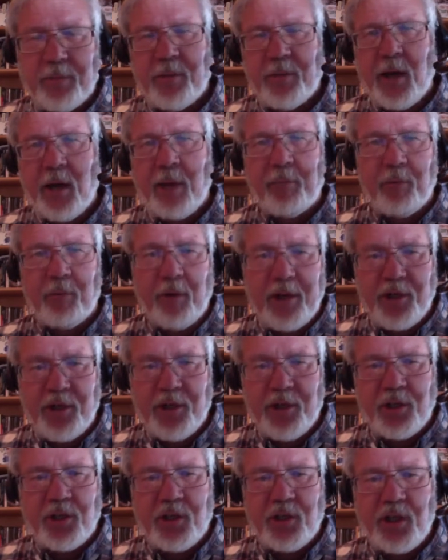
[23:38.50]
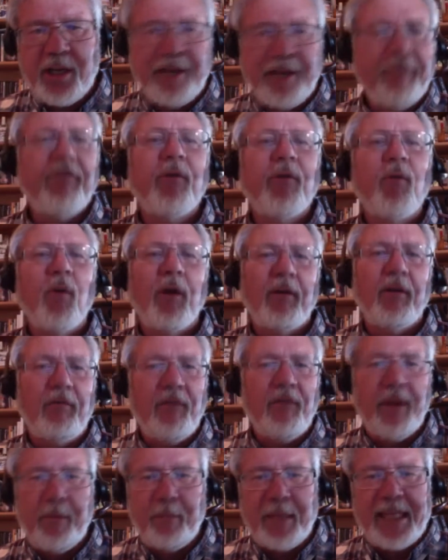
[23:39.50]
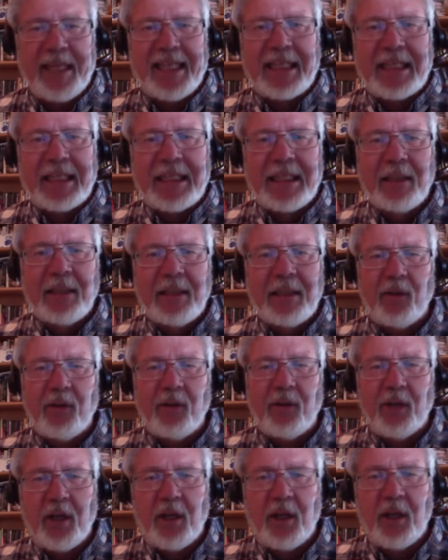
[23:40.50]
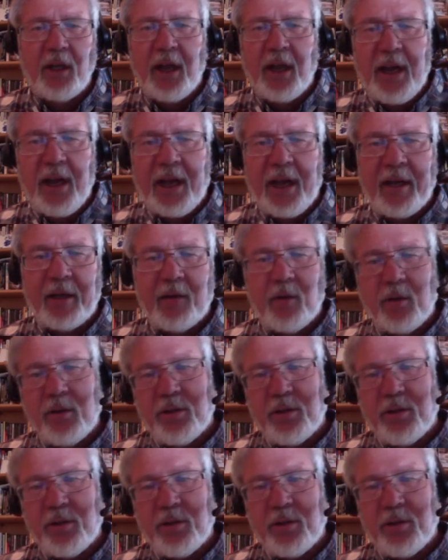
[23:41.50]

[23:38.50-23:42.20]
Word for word: operations, every one of them illegal. And of course, of course